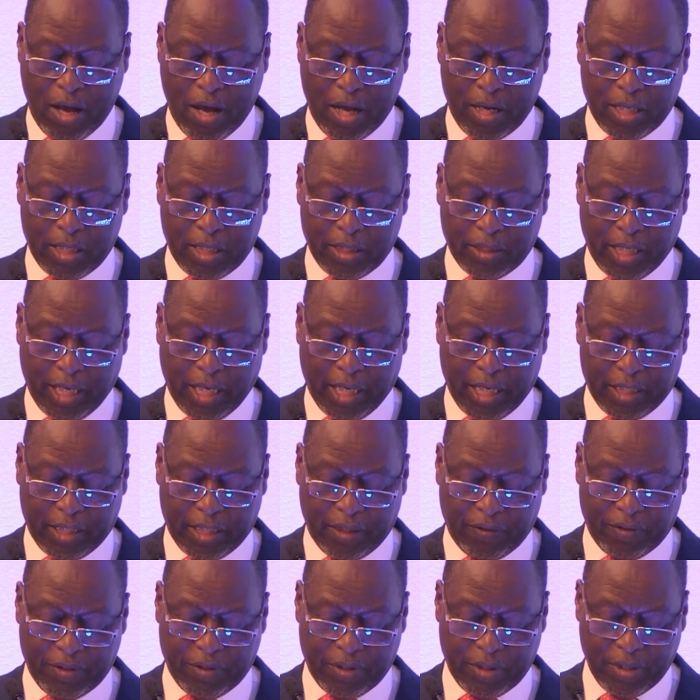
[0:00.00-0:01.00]
and
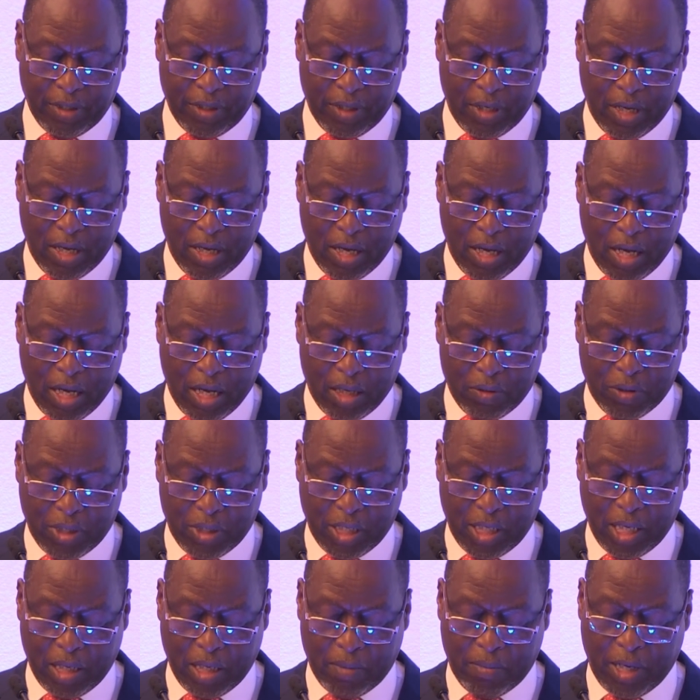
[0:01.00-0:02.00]
executives, and
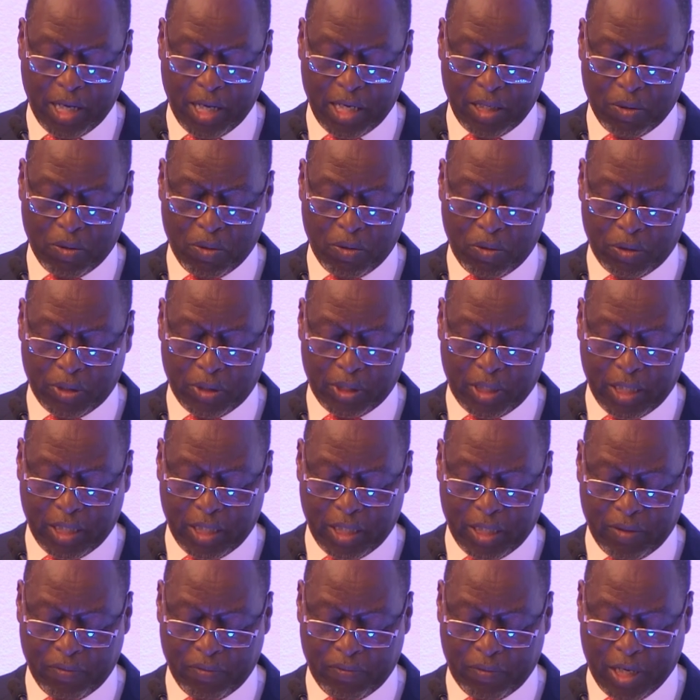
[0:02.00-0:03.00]
we hereby
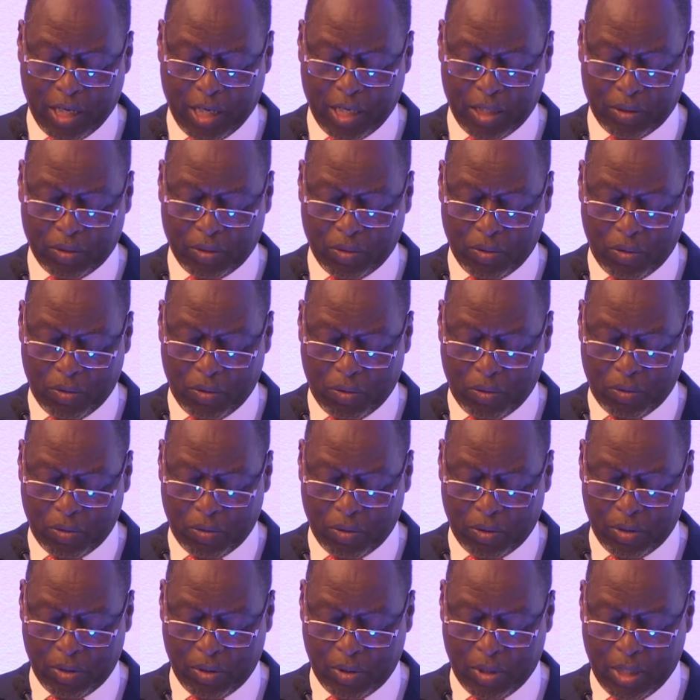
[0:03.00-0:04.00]
cordially invite
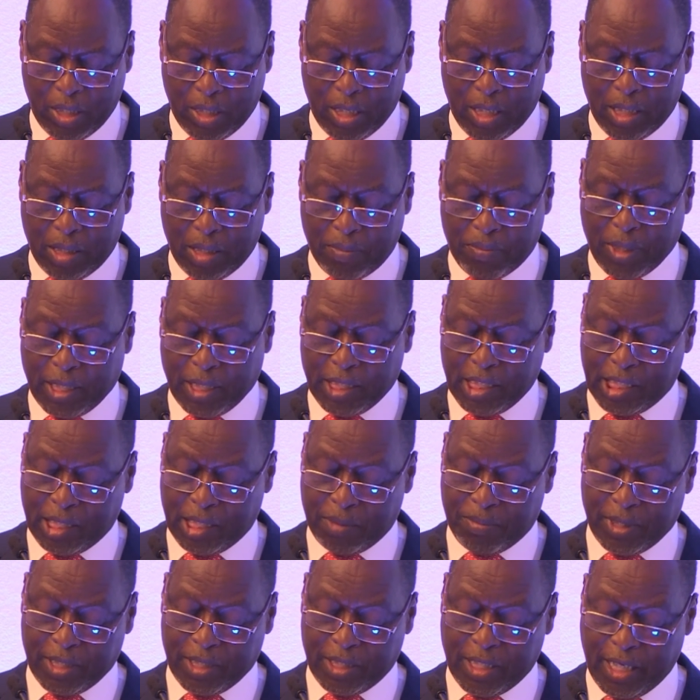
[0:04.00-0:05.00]
all the
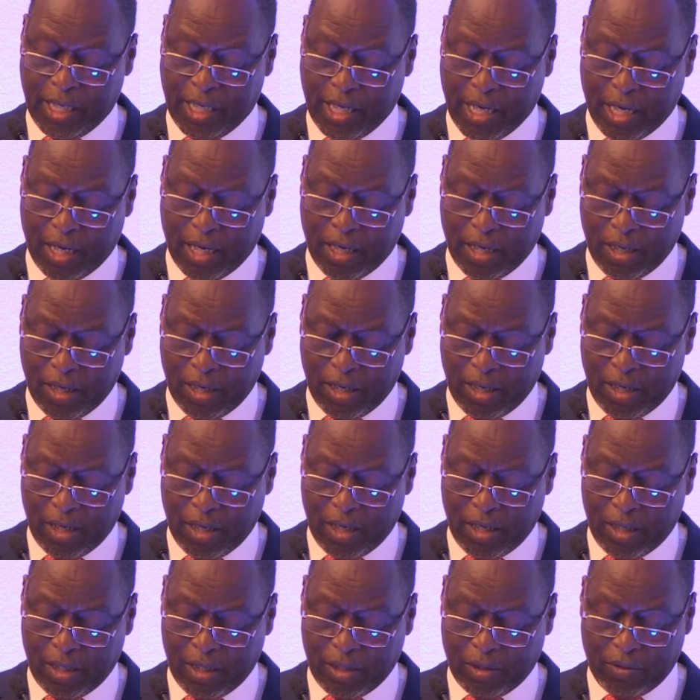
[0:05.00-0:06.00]
participants here
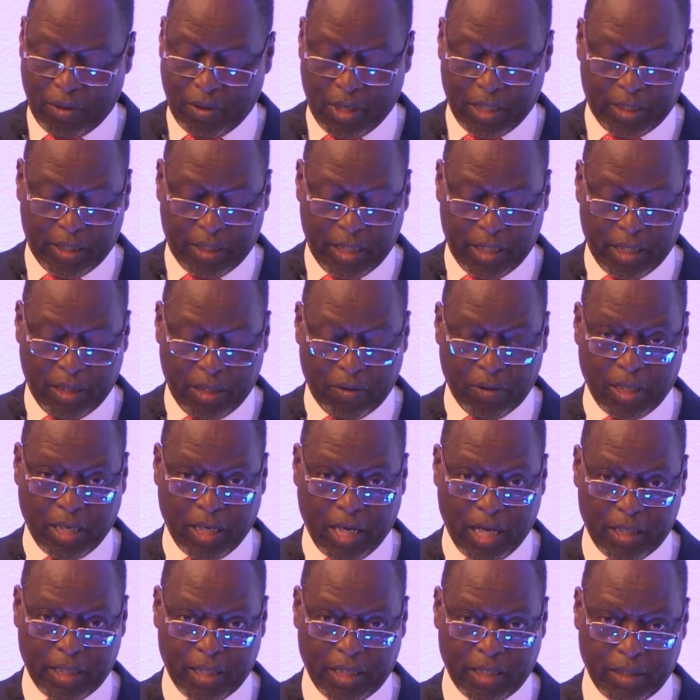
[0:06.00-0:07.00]
to attend our
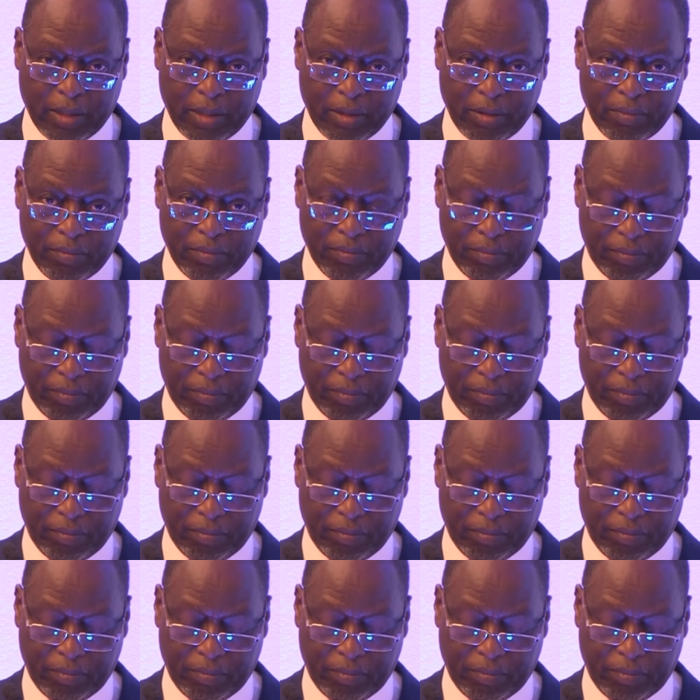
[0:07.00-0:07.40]
gathering.